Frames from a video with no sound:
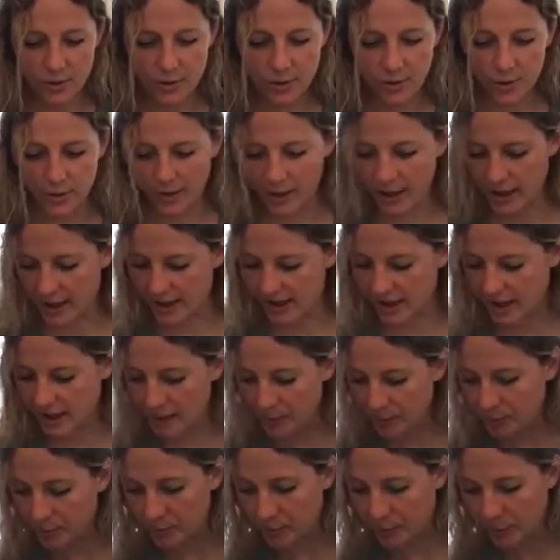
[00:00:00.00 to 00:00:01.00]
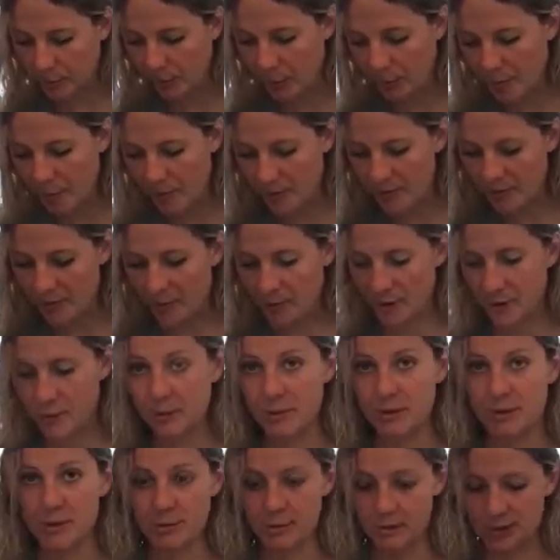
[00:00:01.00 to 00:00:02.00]
or another bowl before you
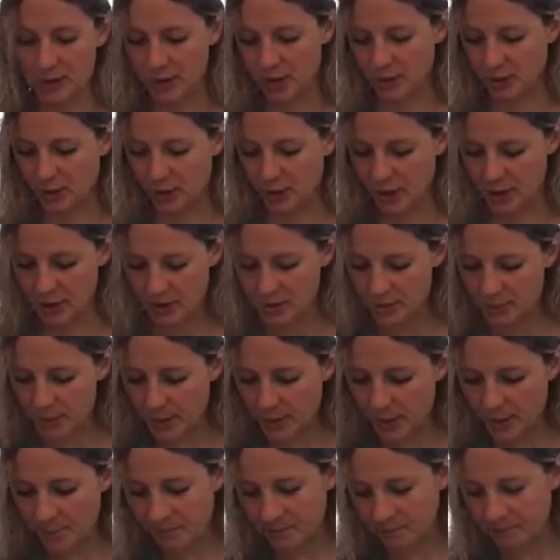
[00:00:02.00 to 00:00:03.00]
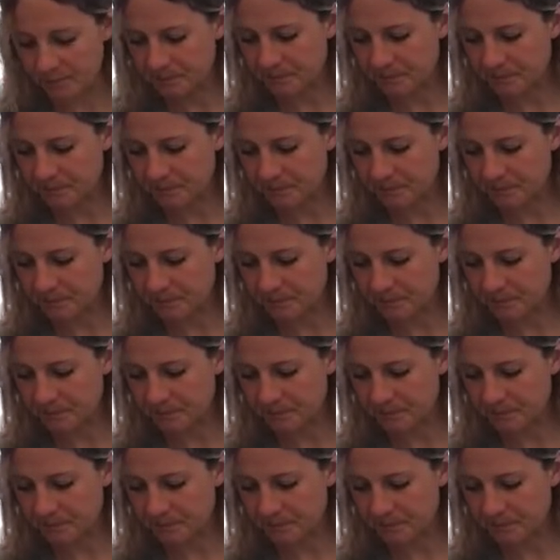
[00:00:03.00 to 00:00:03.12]
put them in your large bowl.